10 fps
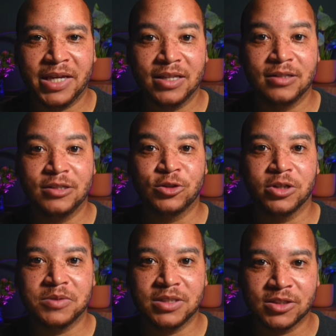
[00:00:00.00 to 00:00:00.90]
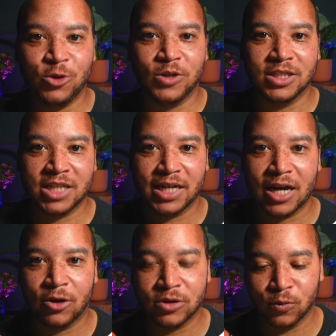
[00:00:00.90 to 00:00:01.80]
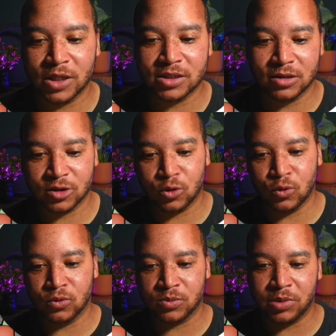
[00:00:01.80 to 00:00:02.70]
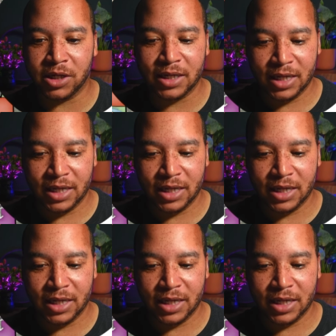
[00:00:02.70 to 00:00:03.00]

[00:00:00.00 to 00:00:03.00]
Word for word: in the description so you can check out the rest of the schools. But